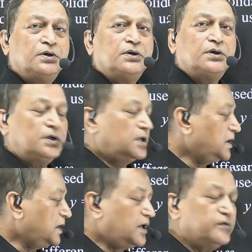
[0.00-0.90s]

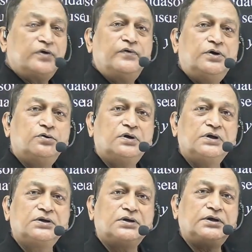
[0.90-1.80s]
I have given total
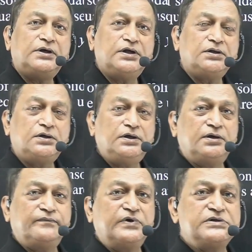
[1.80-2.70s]
33
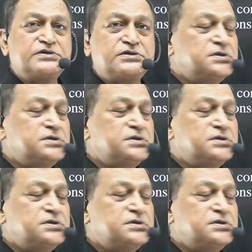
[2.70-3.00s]
references.